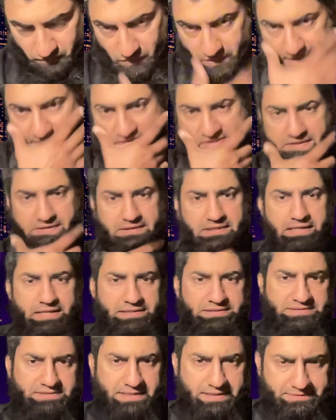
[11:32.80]
That's it,
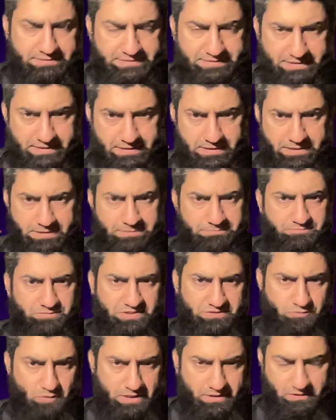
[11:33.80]
guys. That's
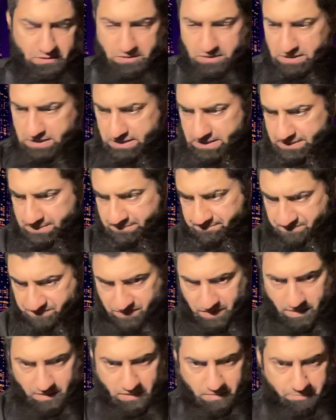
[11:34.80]
just wanted to
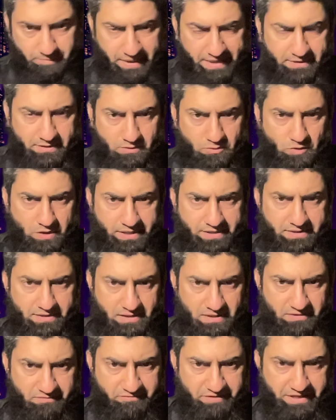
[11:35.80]
make a quick
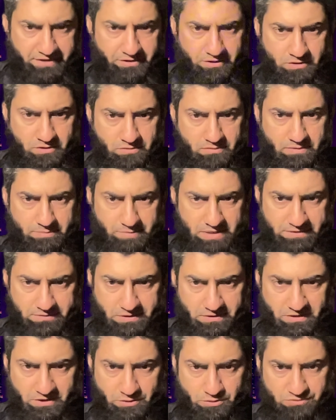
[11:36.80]
video about
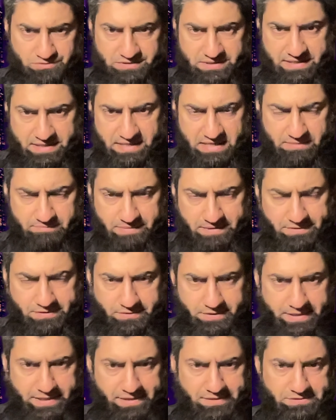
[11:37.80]
the news that happened
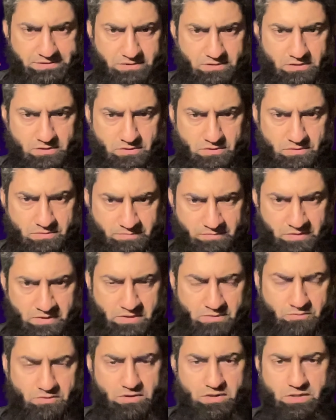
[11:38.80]
today. So
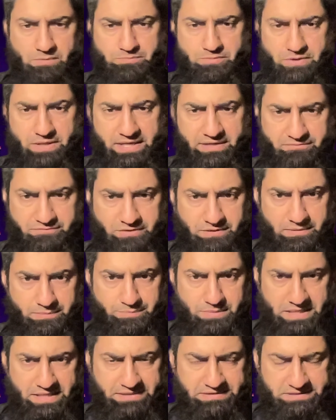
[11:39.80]
we're all praying for the
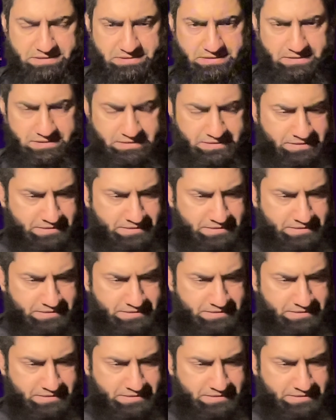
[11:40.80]
best.